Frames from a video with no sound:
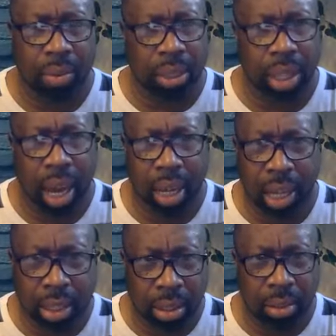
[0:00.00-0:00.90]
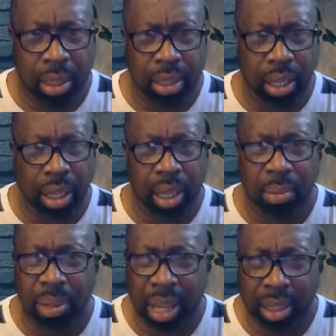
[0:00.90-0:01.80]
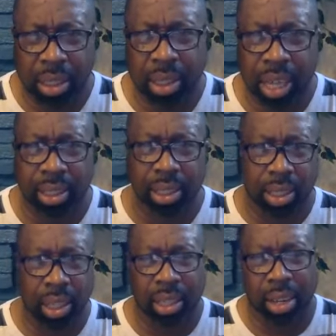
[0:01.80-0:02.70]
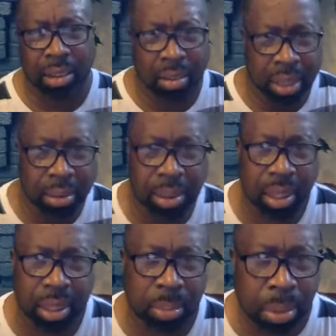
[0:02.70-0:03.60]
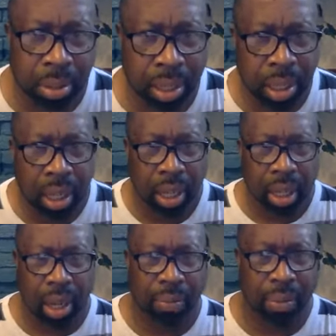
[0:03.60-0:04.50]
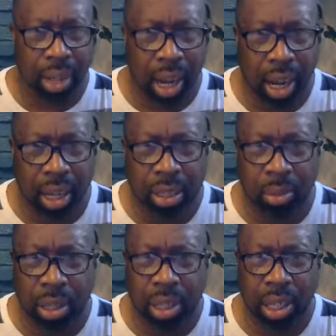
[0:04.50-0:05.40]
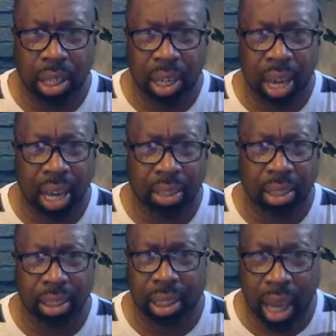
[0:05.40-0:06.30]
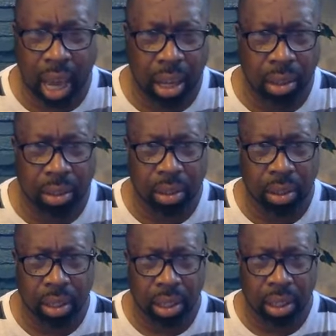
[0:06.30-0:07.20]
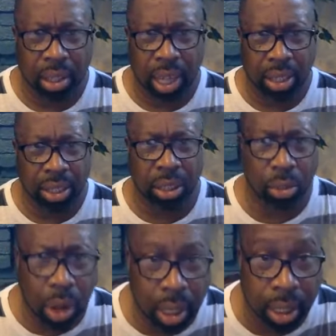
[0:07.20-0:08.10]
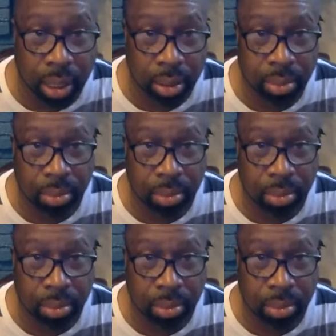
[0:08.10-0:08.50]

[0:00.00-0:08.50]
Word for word: was not interested in them. That's that's the thing that grieves the spirit of God is when He has a child that is struggling,